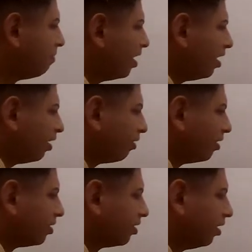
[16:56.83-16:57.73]
and it may
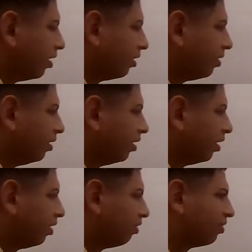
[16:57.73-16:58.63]
increase the
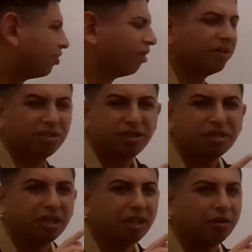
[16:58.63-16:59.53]
your sugars
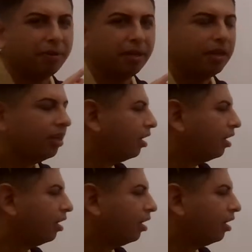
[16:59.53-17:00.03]
just a little bit.